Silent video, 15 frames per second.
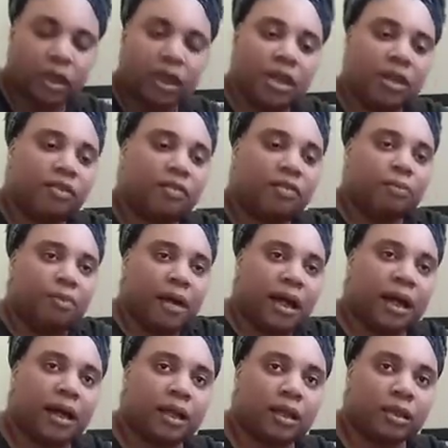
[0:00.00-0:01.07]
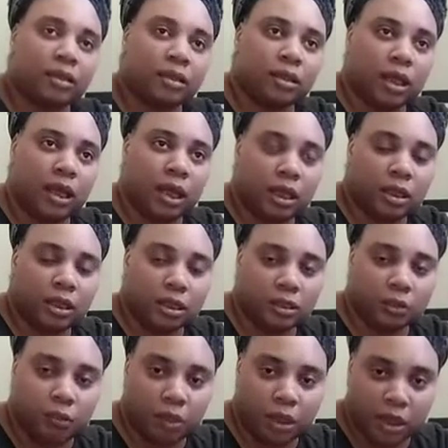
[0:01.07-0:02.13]
If by the end of
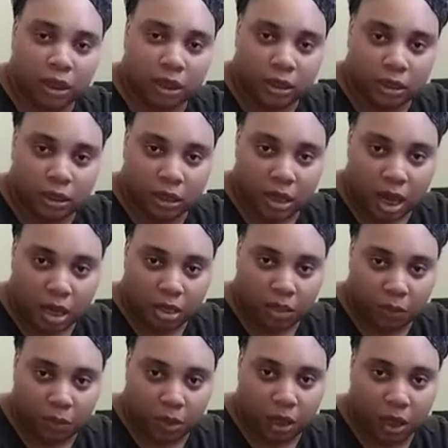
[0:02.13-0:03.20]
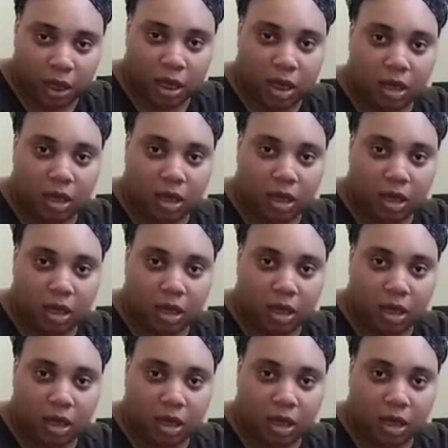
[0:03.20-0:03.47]
the week next week,